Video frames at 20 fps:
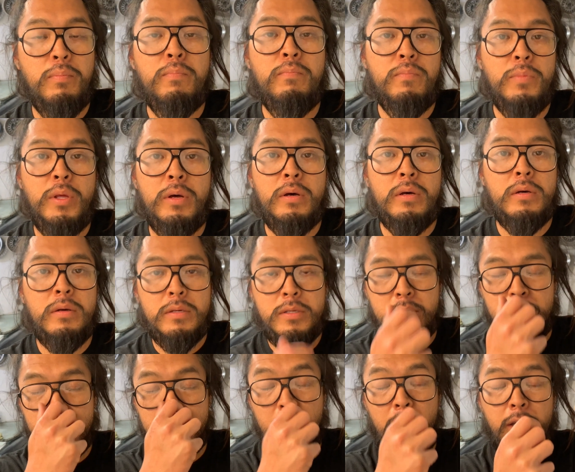the
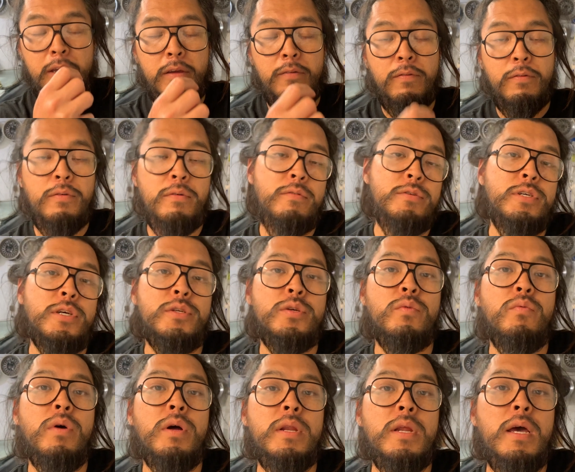socket fuel injector
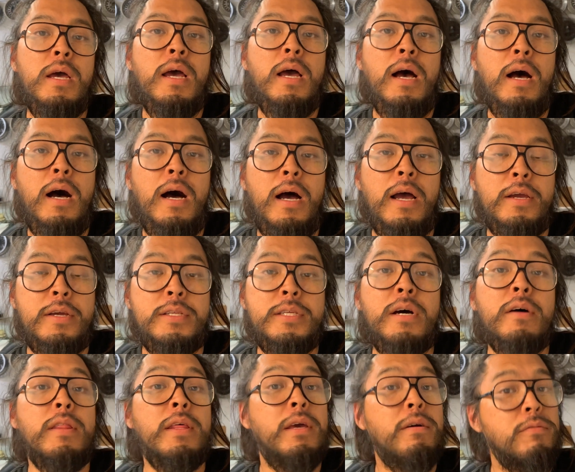1, I could
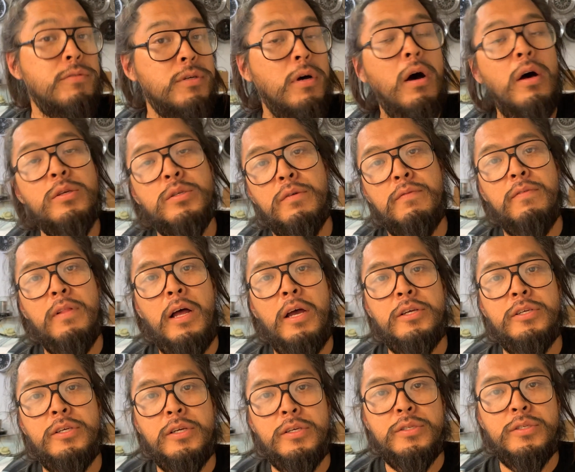tell that it was also
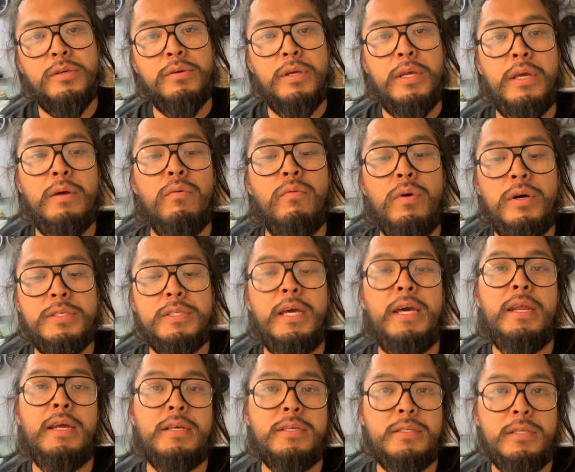flashing, so it was
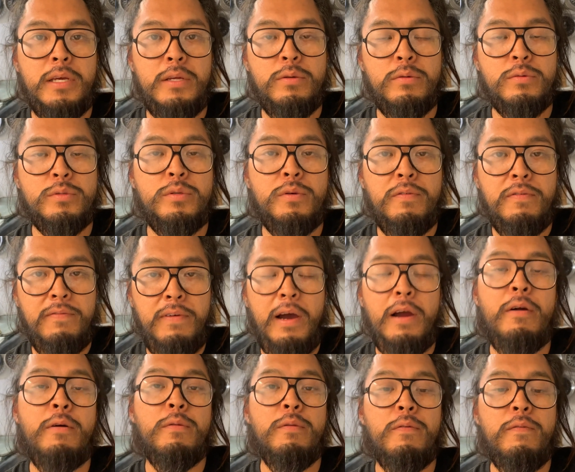getting a signal to
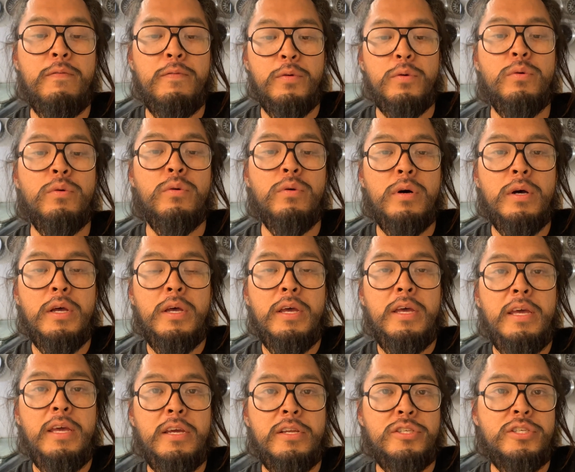fire the fuel
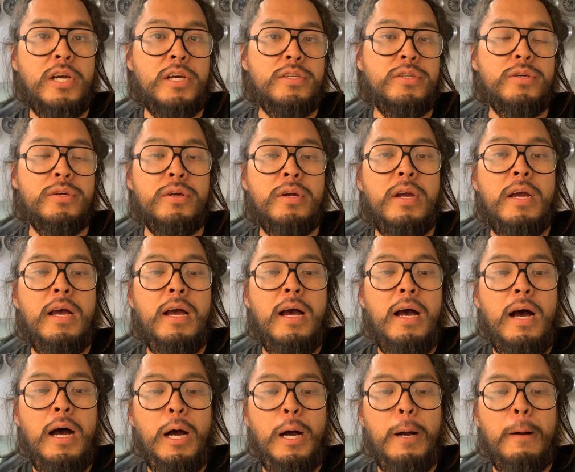injector.
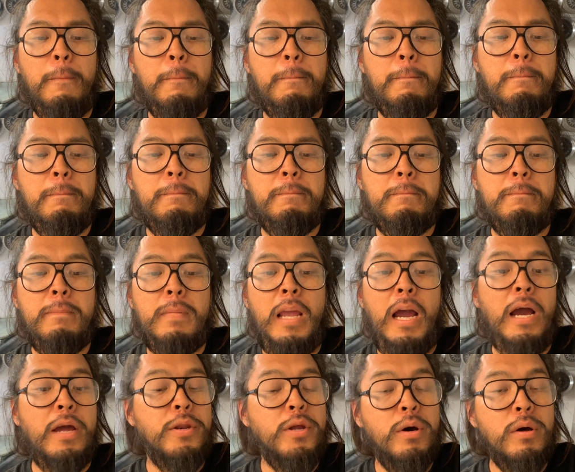
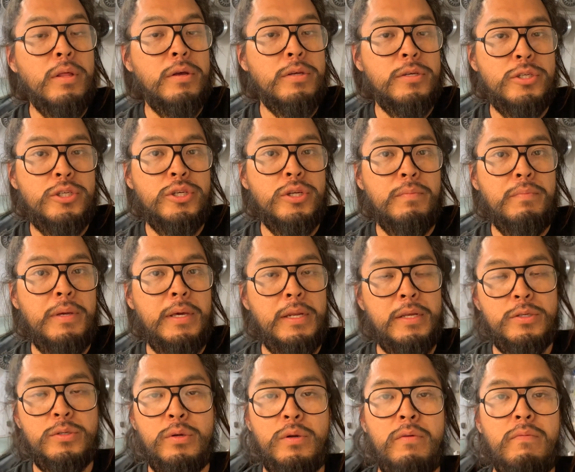I know there shouldn't be any
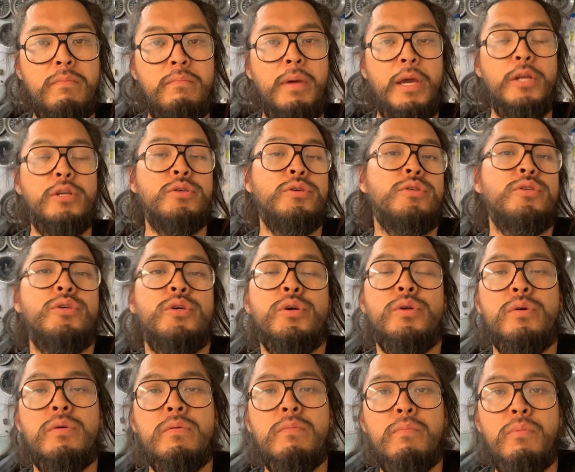sort of major
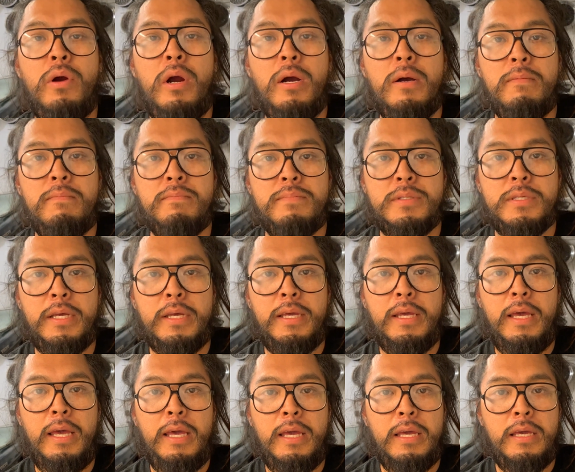internal problems like
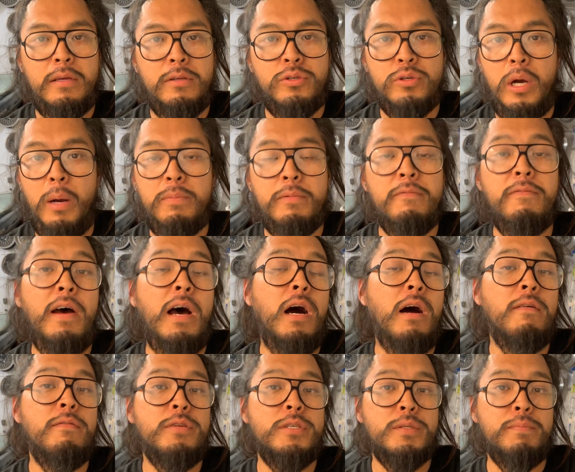a dropped
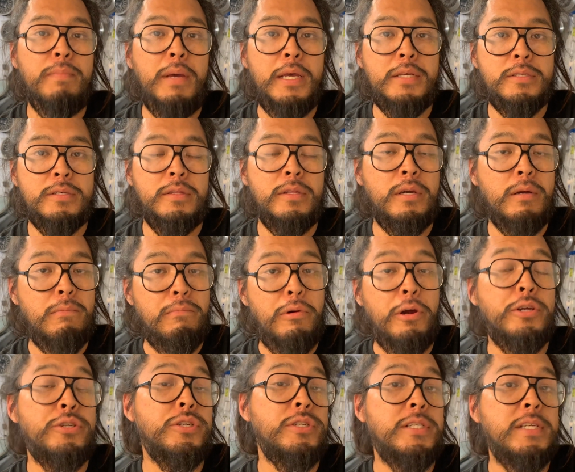valve, just based on the
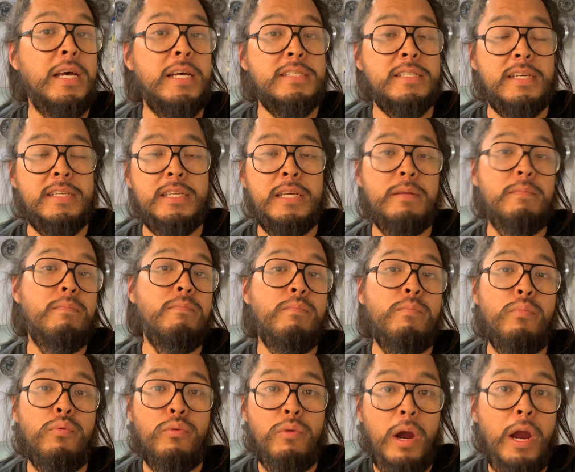compression tests I did
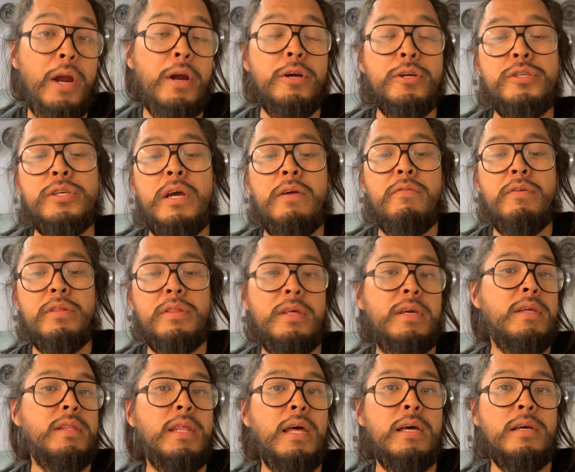prior to
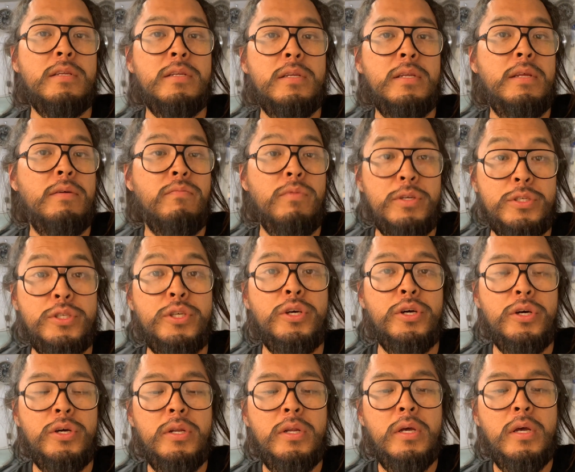everything. That was
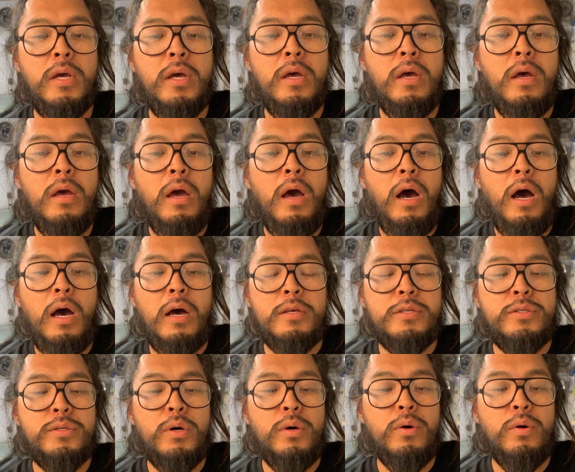good.
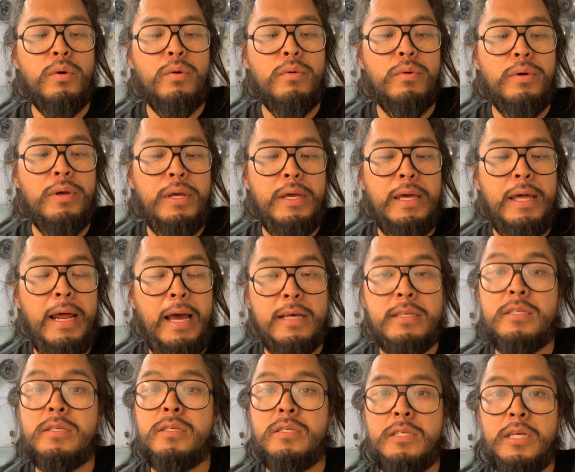So it has
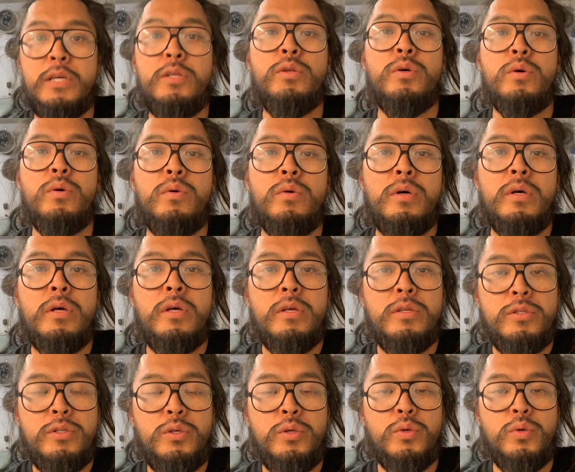a signal
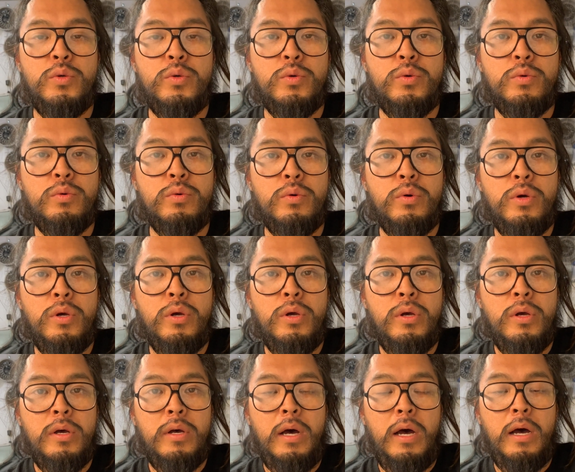to
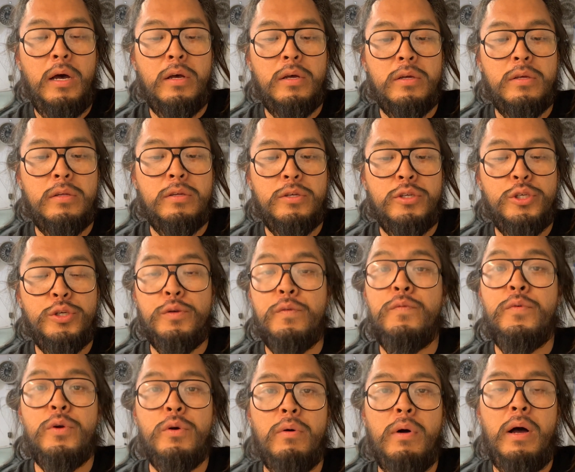shoot
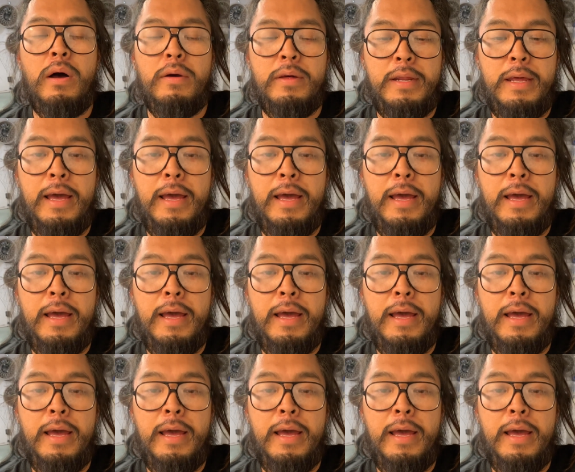fuel out, and it